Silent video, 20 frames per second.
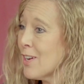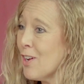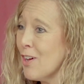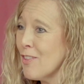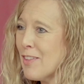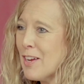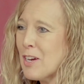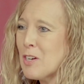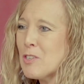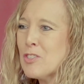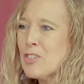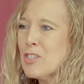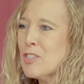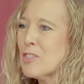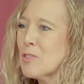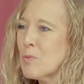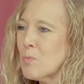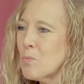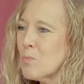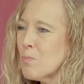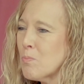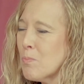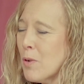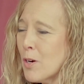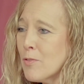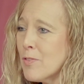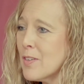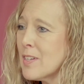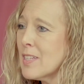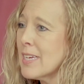on there just
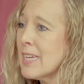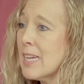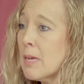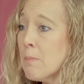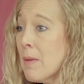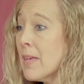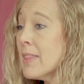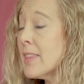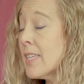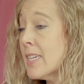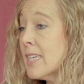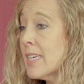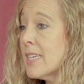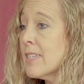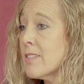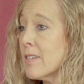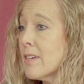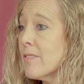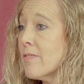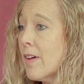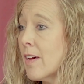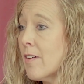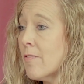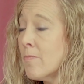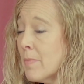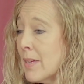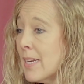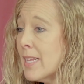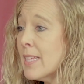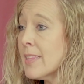perfectly, and it met the needs of
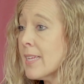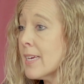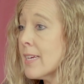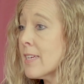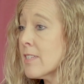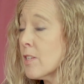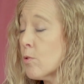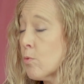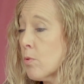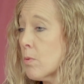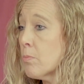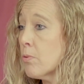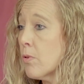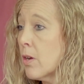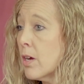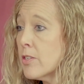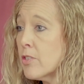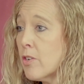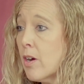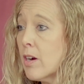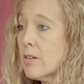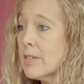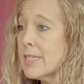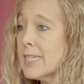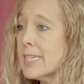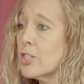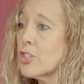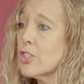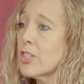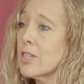many things that were brought to our
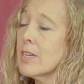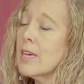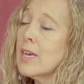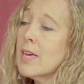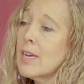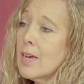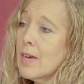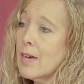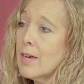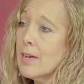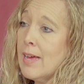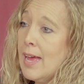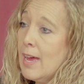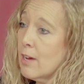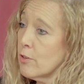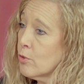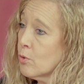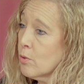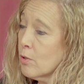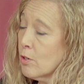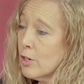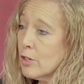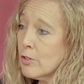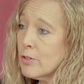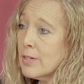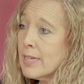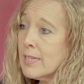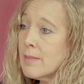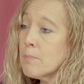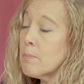attention. Outdoor
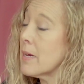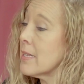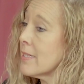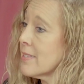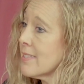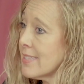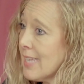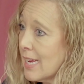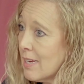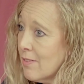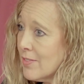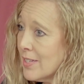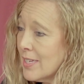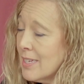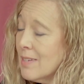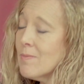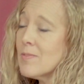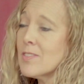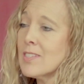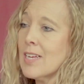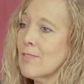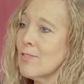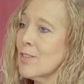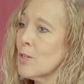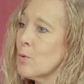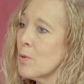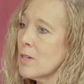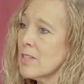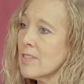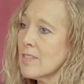learning, but safety. Safety
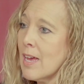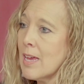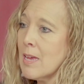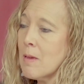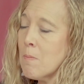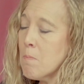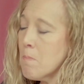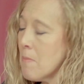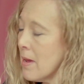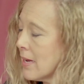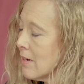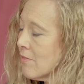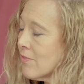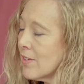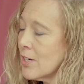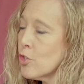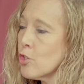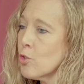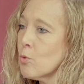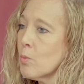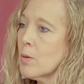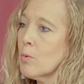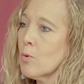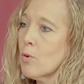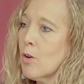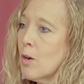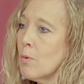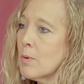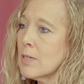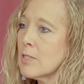was a main feature we
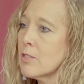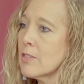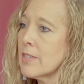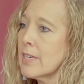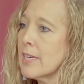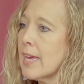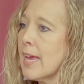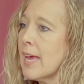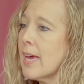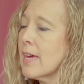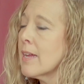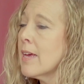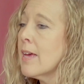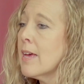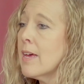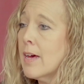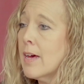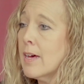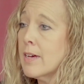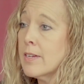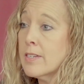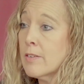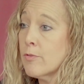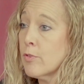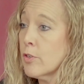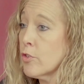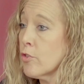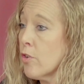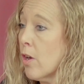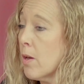were always looking at.
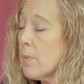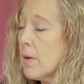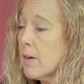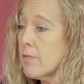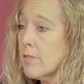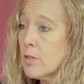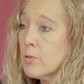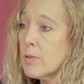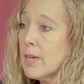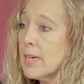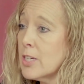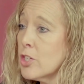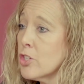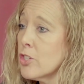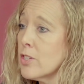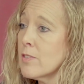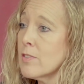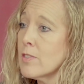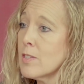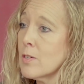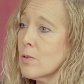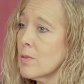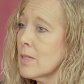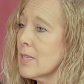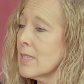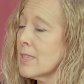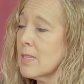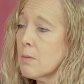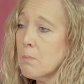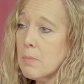Different drop-off locations so
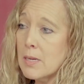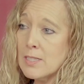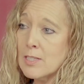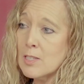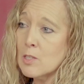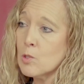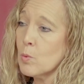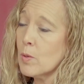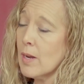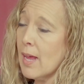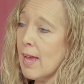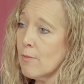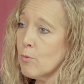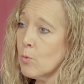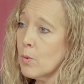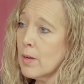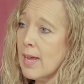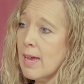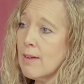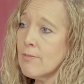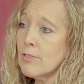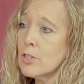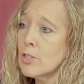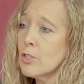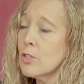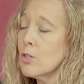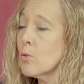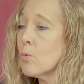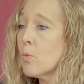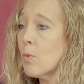that the buses would have one
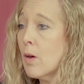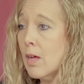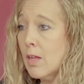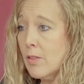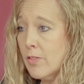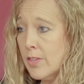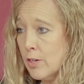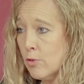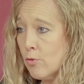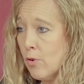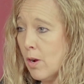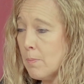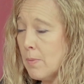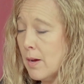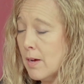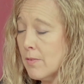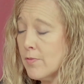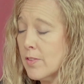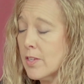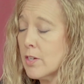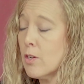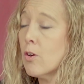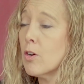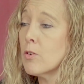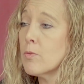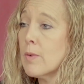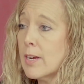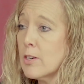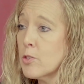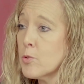avenue while the drop-off, the car
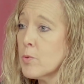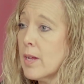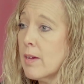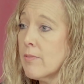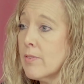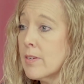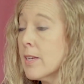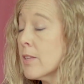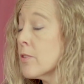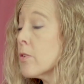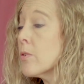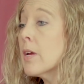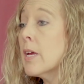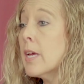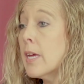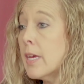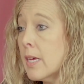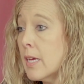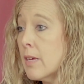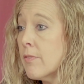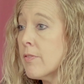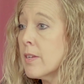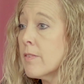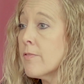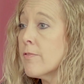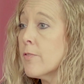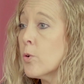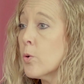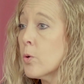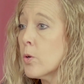riders would have another, even
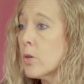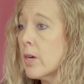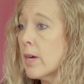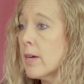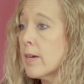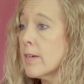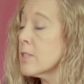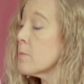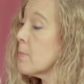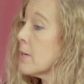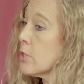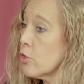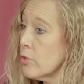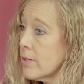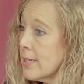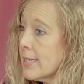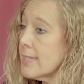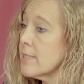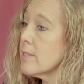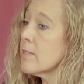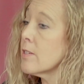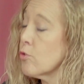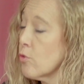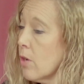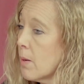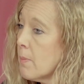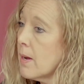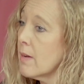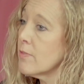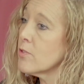for special needs
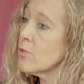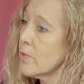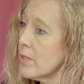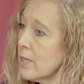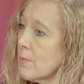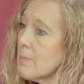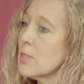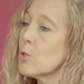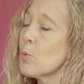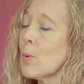drop-offs for them as